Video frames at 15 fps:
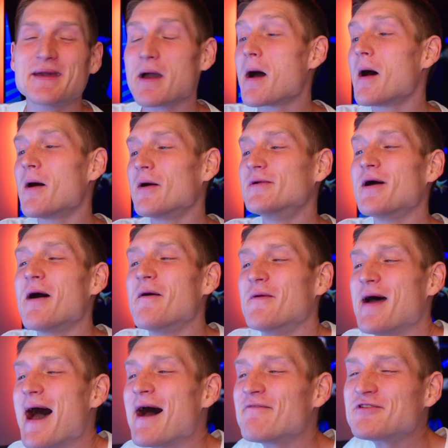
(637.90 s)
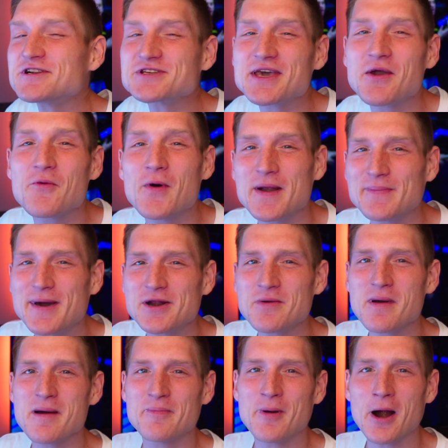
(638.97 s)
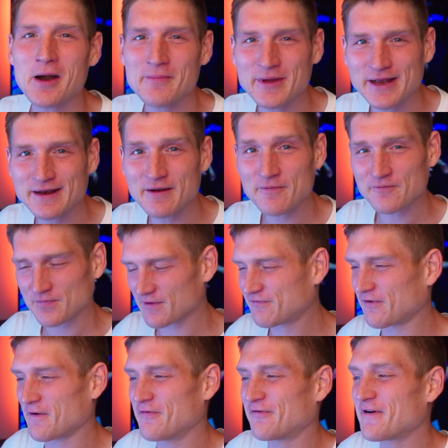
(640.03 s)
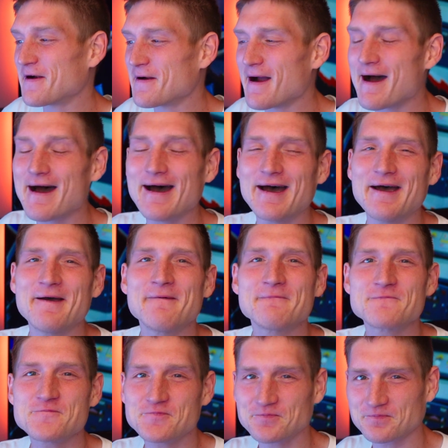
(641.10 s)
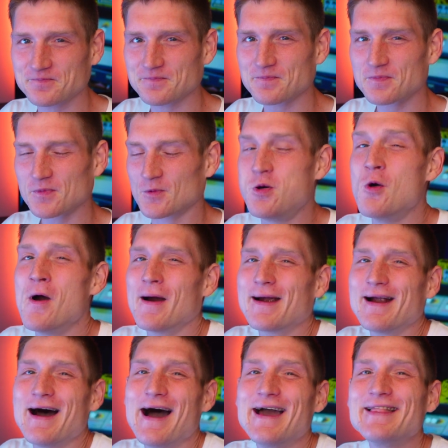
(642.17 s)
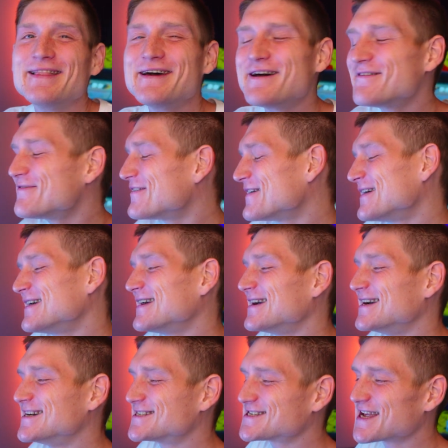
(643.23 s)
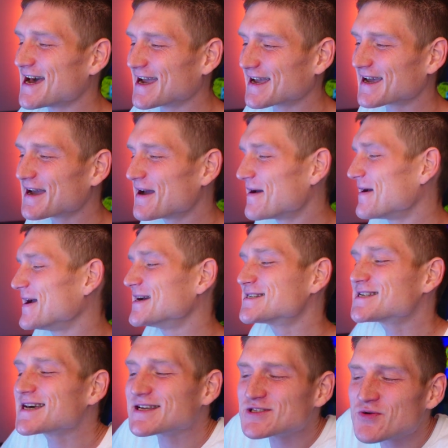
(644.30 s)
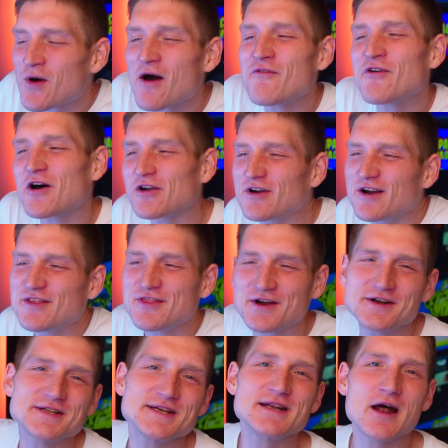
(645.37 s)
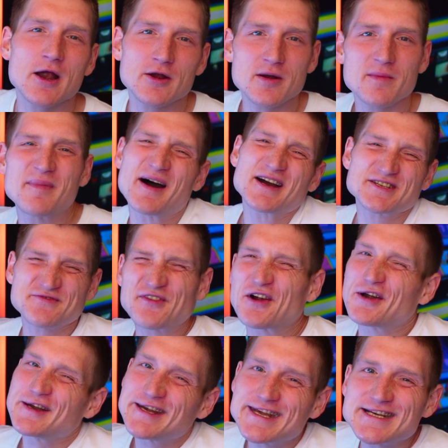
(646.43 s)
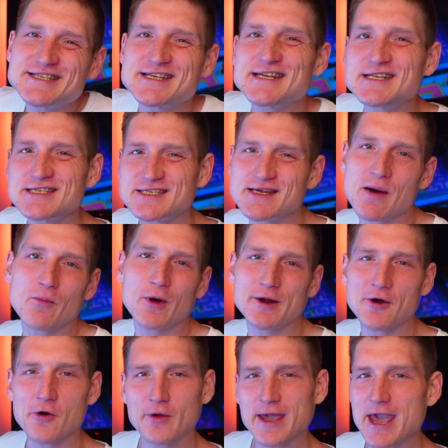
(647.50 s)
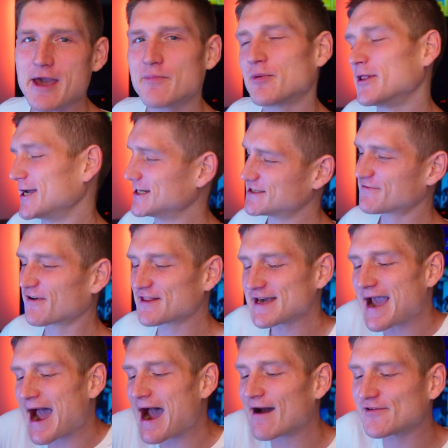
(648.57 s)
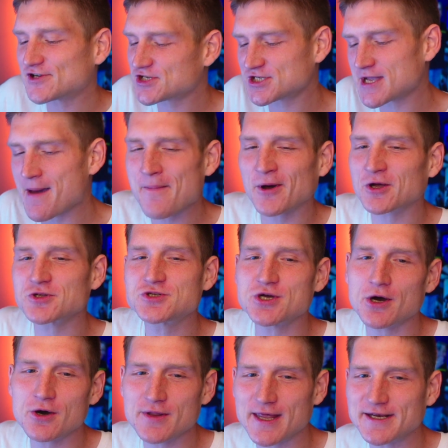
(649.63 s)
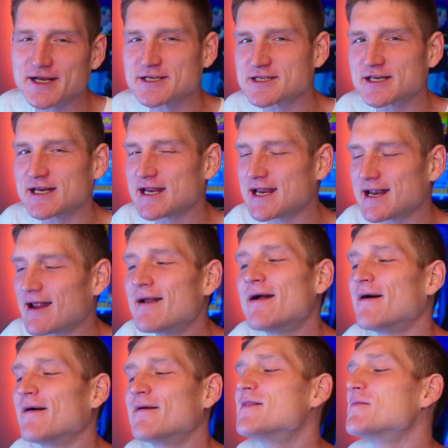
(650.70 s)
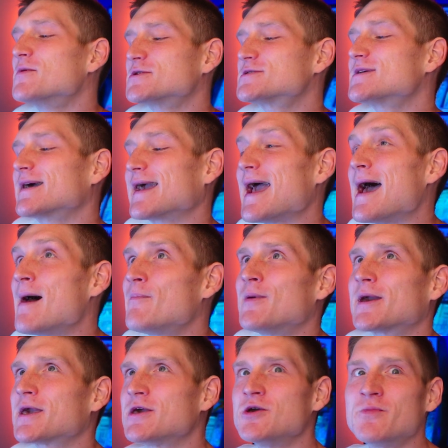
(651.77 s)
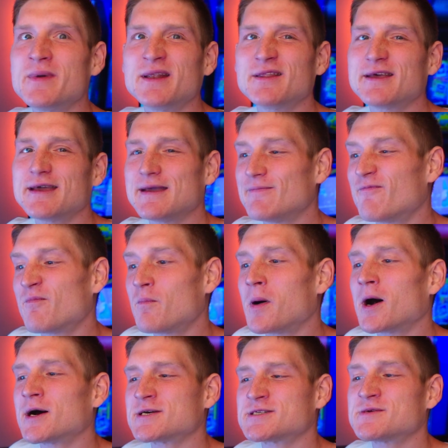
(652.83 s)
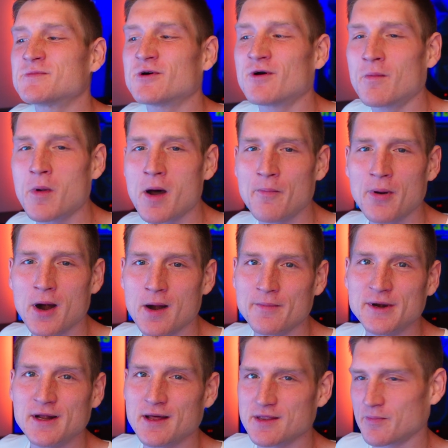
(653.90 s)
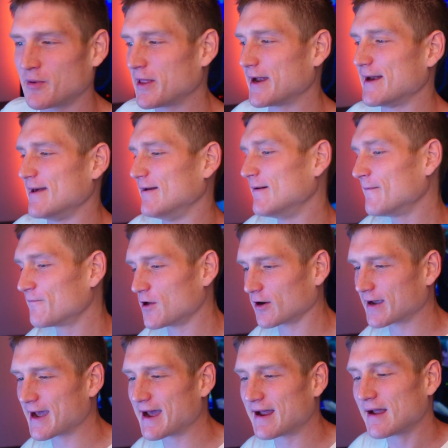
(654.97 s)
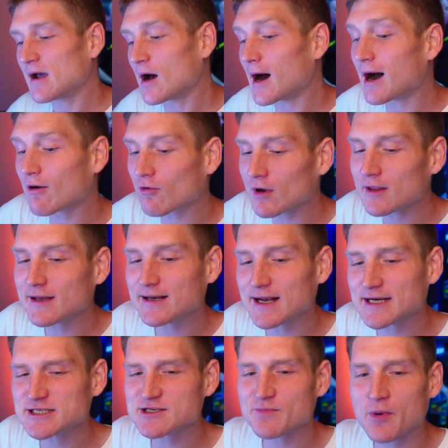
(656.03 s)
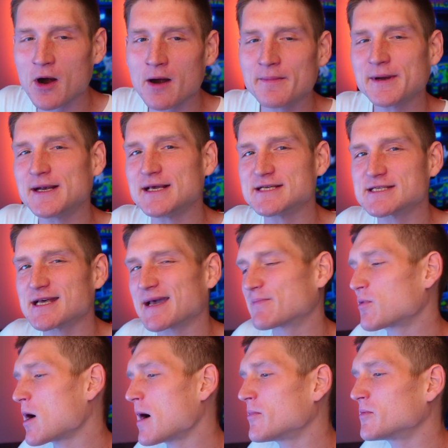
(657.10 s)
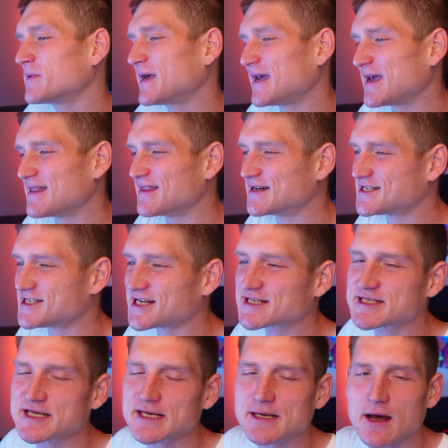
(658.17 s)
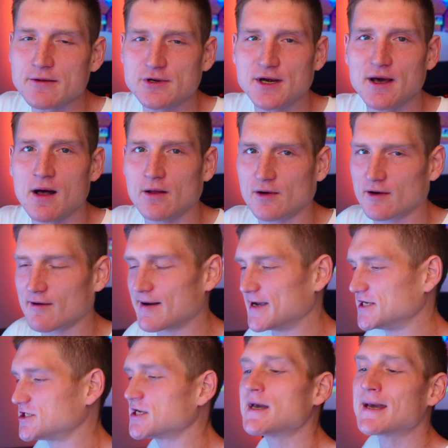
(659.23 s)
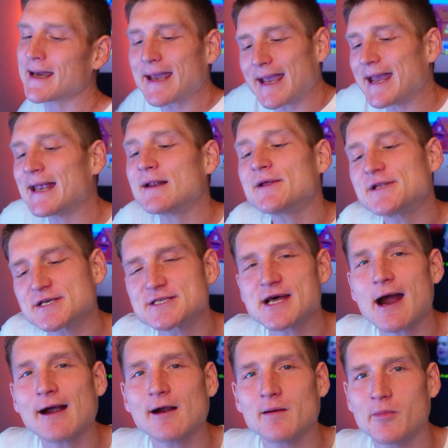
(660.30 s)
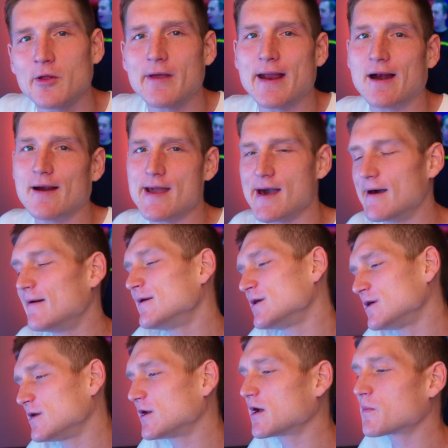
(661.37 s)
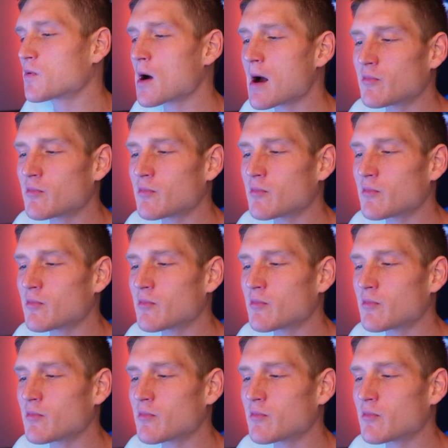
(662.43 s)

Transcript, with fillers: like an, an average like one bedroom apartment for for uh where I live is like is like 1200 1300 bucks for a decent somewhat okay place for the average typical joe that doesn't need the most like epic humanly possible apartment on the planet okay a really nice apartment is like probably in the $1600 range in a desirable area you could